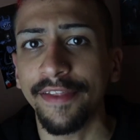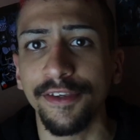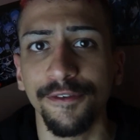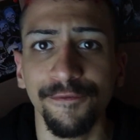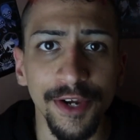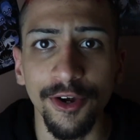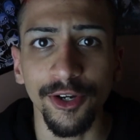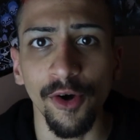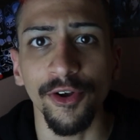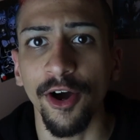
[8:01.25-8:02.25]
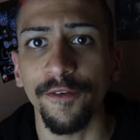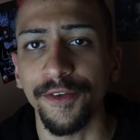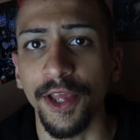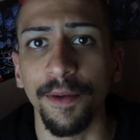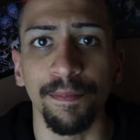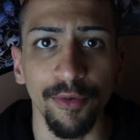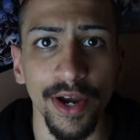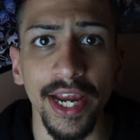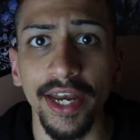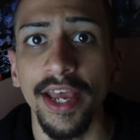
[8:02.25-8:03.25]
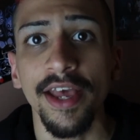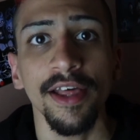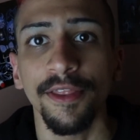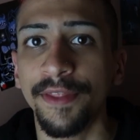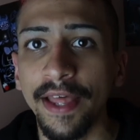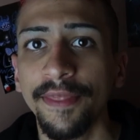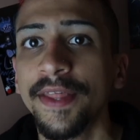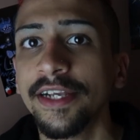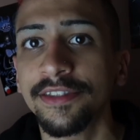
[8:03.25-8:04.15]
and this fear going off in their brain, then they